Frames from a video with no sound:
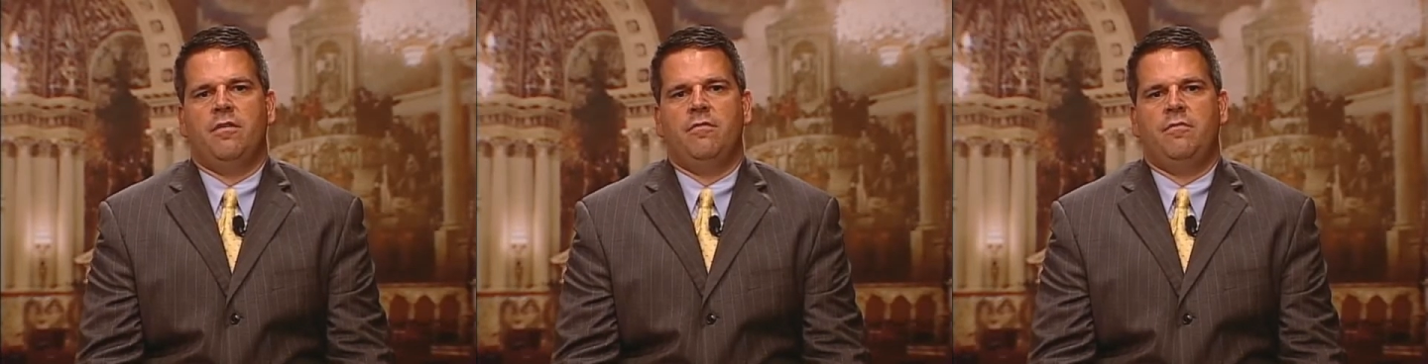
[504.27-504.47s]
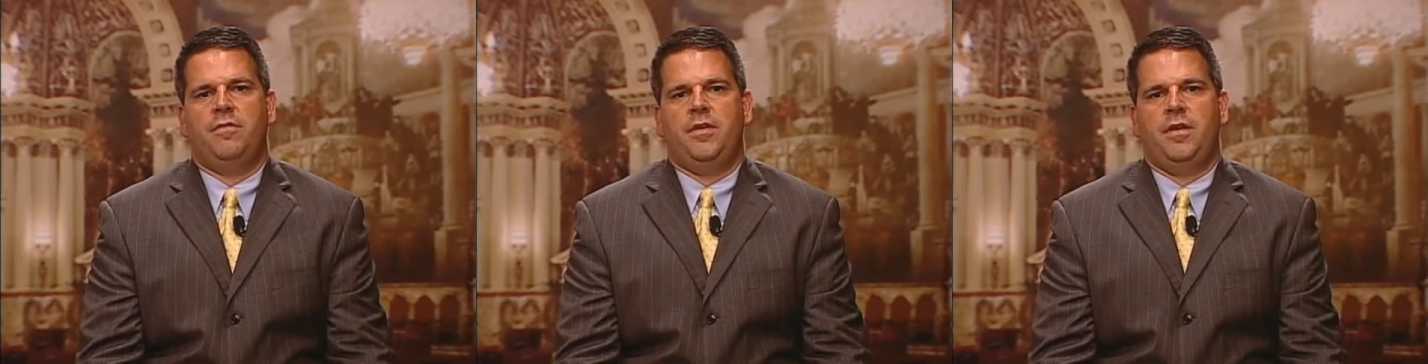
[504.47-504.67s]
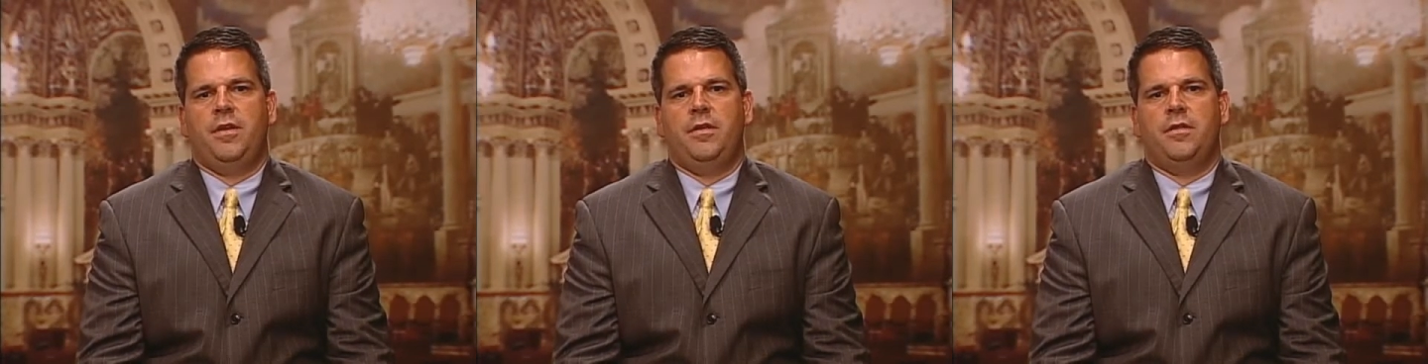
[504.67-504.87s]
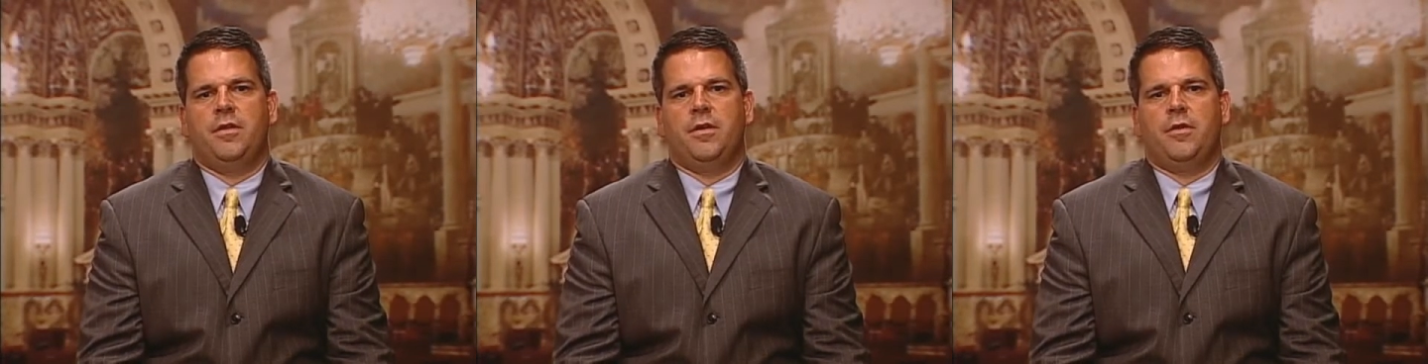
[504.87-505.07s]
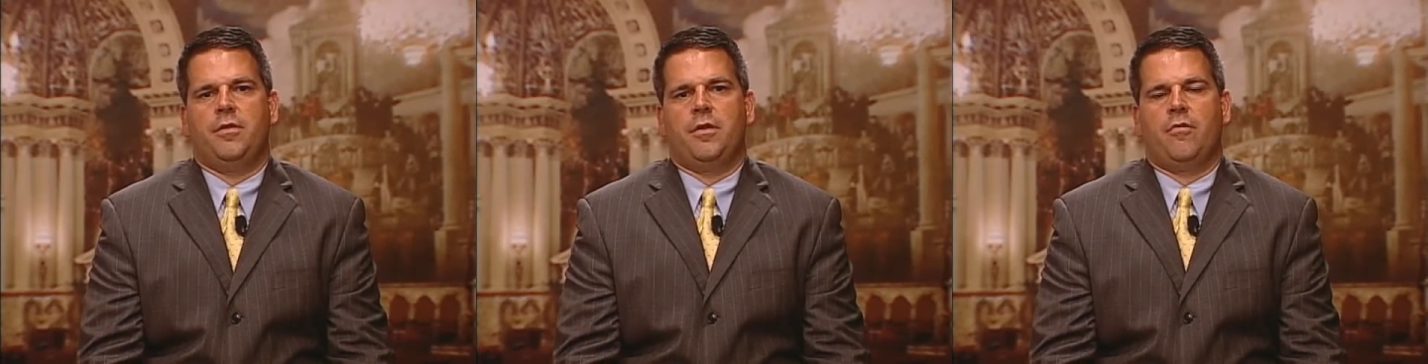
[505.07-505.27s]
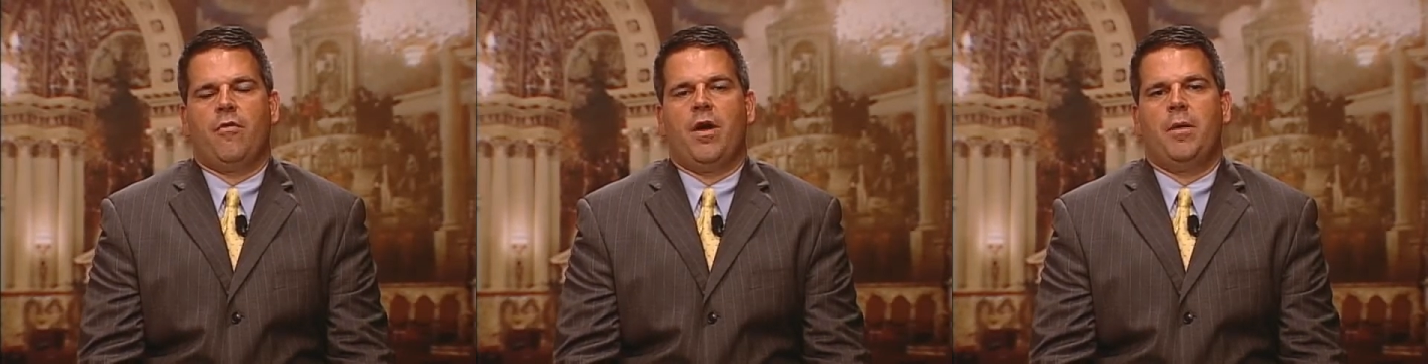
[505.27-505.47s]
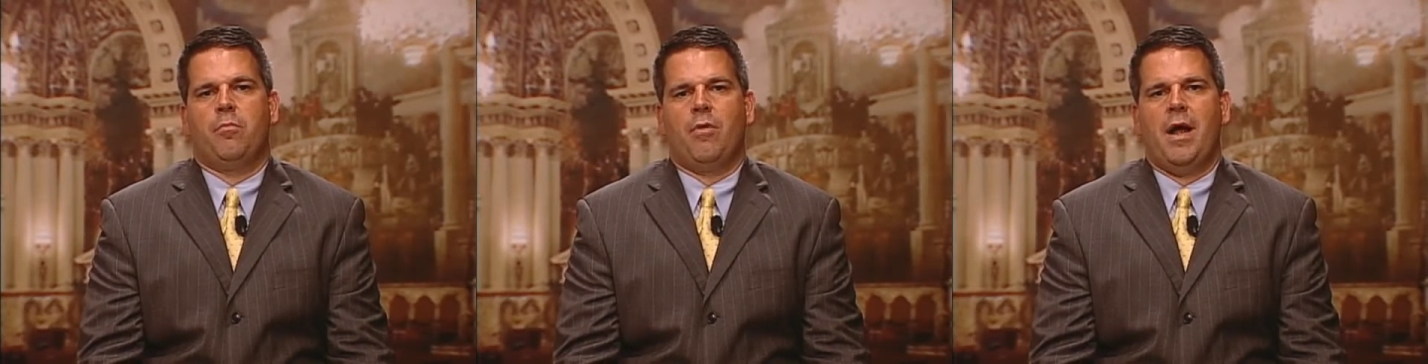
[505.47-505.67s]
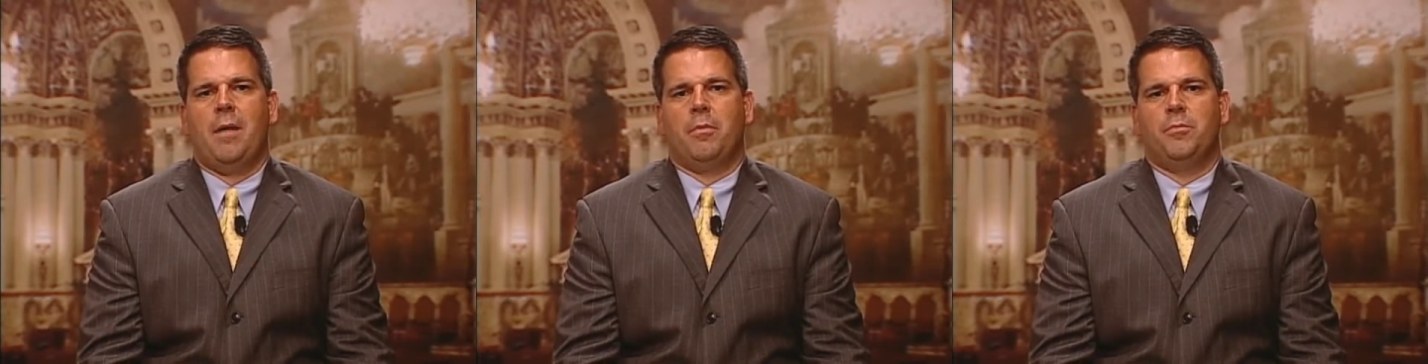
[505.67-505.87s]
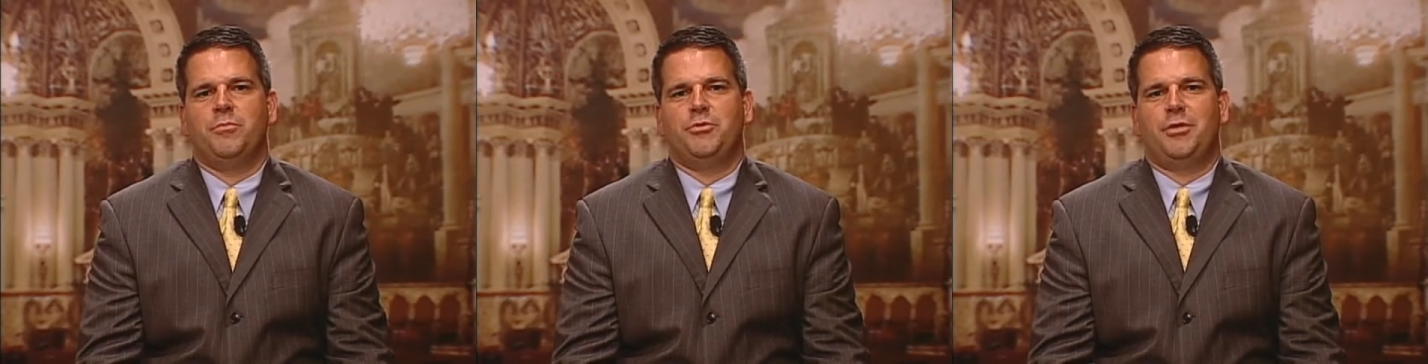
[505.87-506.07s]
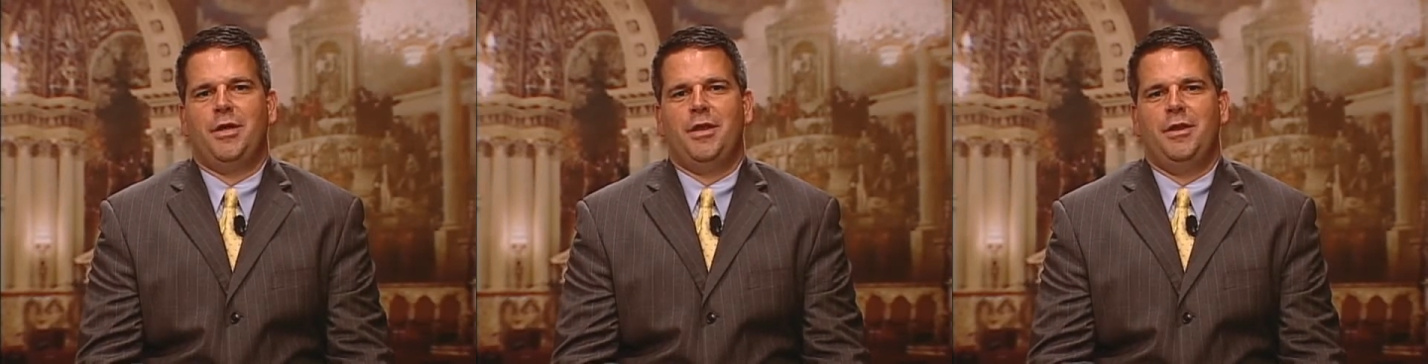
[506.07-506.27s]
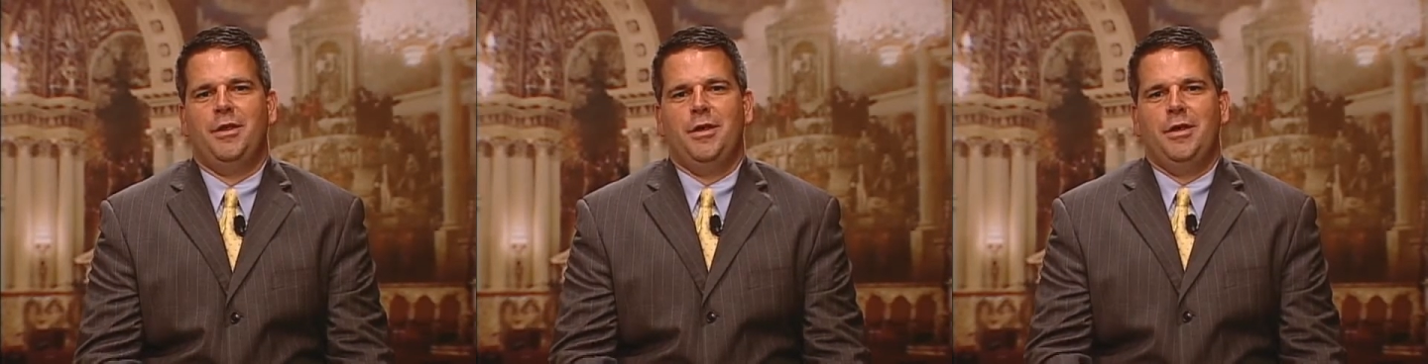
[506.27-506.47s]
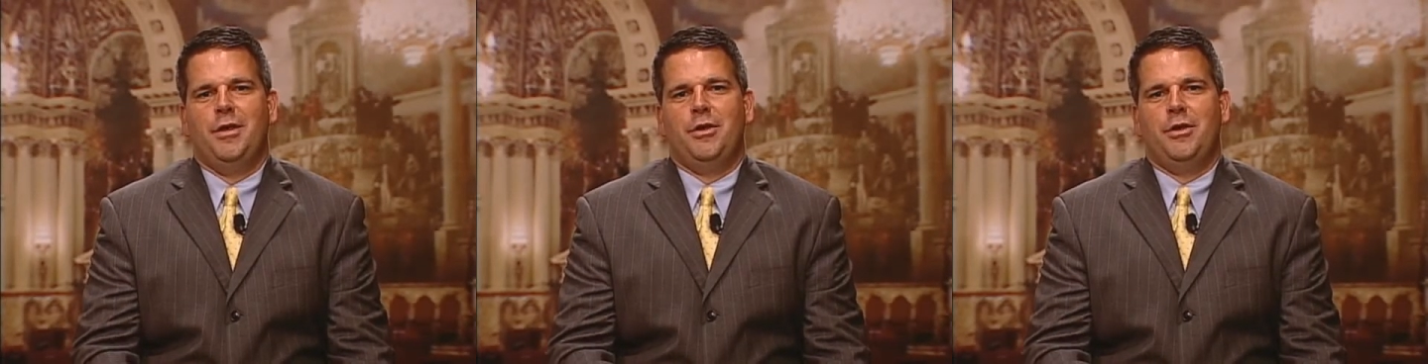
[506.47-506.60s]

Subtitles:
the crime problems, then